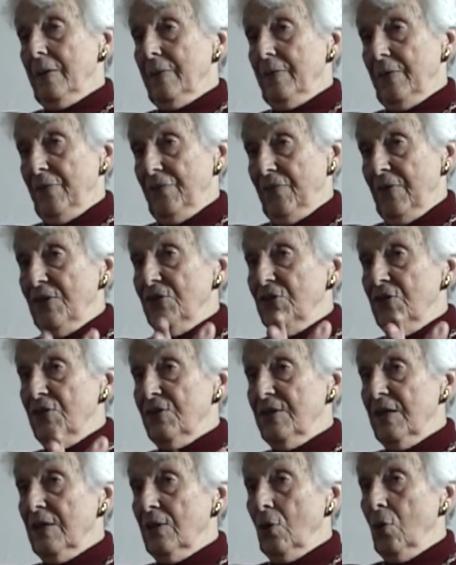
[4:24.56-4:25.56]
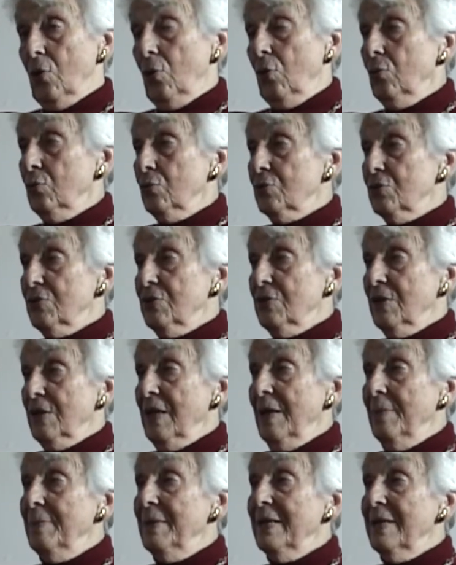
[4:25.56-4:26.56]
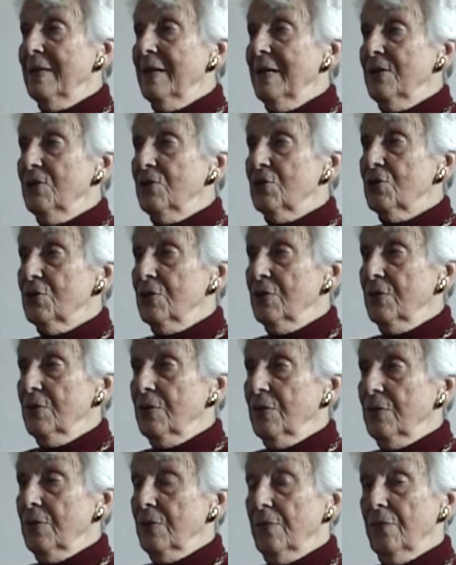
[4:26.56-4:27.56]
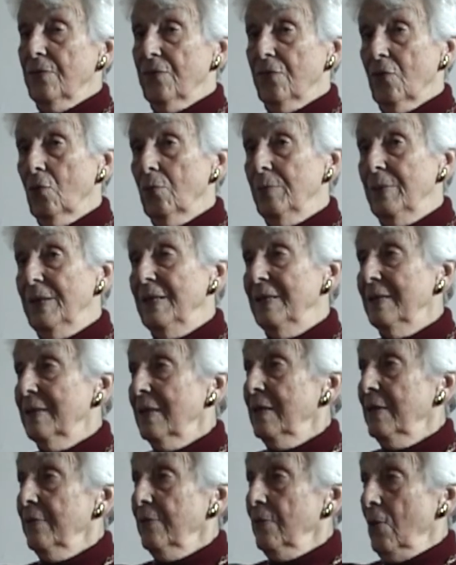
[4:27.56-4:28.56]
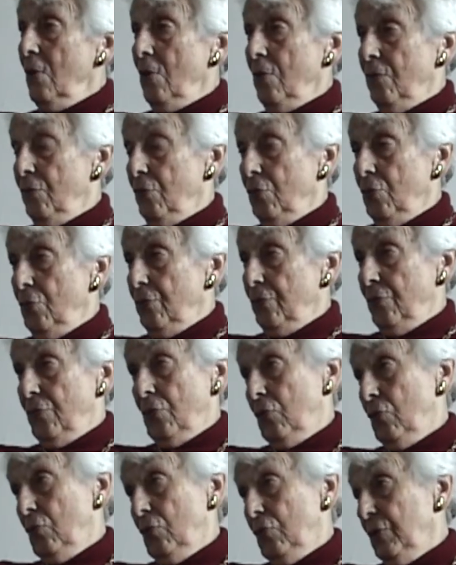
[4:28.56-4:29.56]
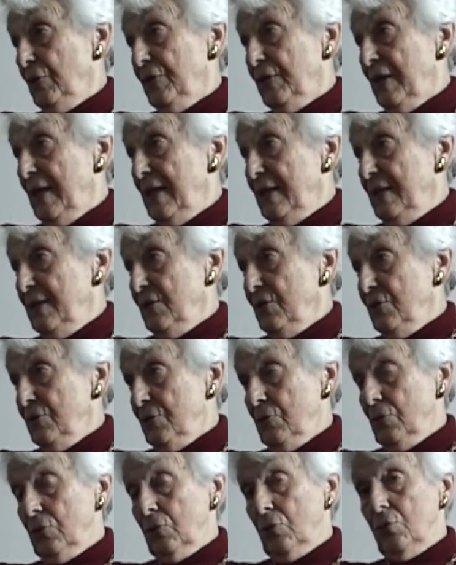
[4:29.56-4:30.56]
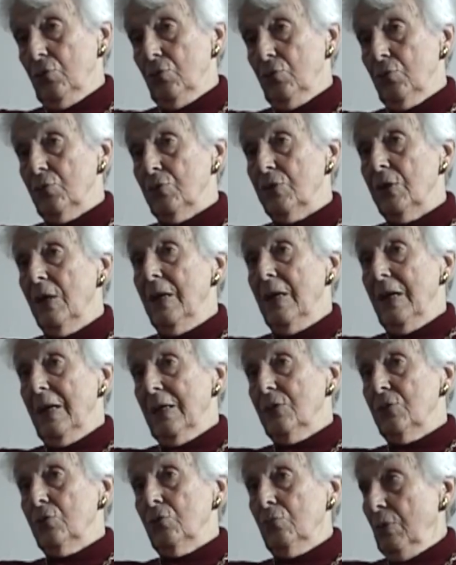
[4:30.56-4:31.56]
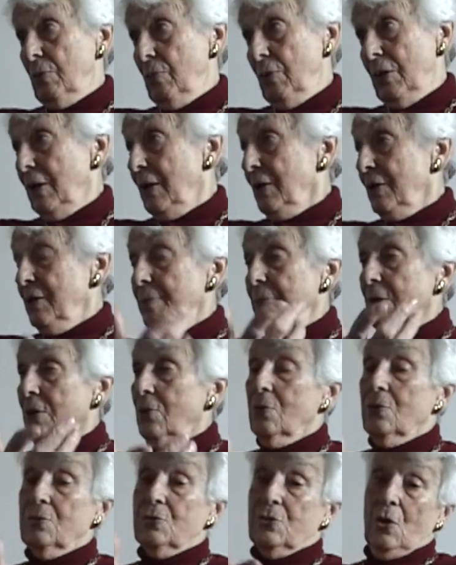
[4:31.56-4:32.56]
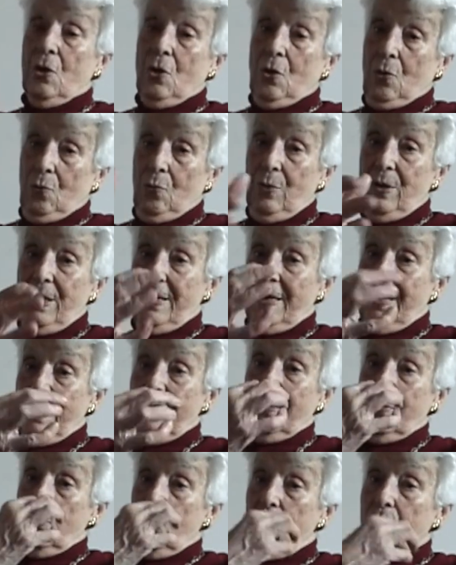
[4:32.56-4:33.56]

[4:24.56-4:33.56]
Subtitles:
the fascists had closed emigration from Italy for Italians and non-Jews. And so we were lucky because we could